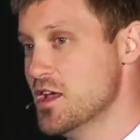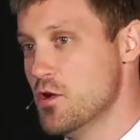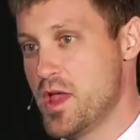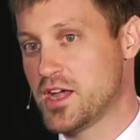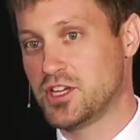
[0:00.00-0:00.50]

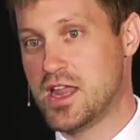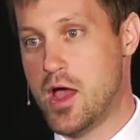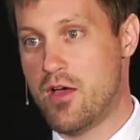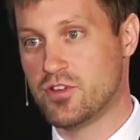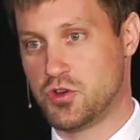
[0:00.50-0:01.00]
We actually now
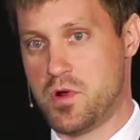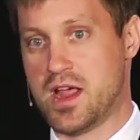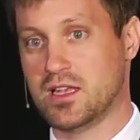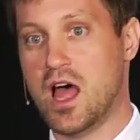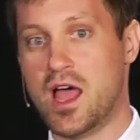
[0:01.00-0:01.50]
have a
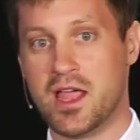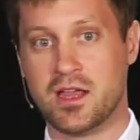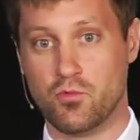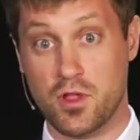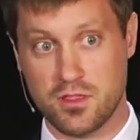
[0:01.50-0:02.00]
direct
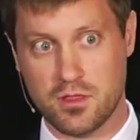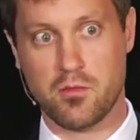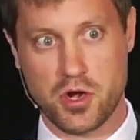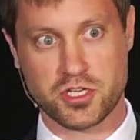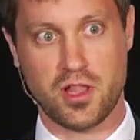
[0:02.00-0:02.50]
line with the
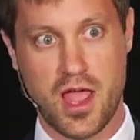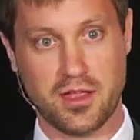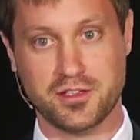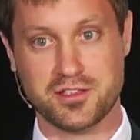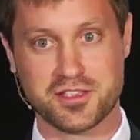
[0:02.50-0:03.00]
Marshall
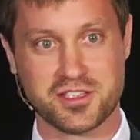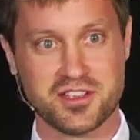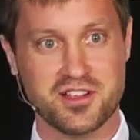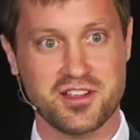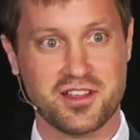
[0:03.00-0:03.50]
Islands
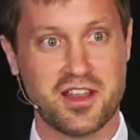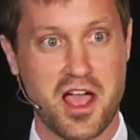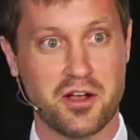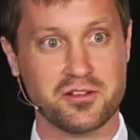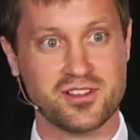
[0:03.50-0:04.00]

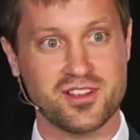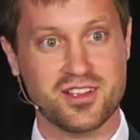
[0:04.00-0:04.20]
now.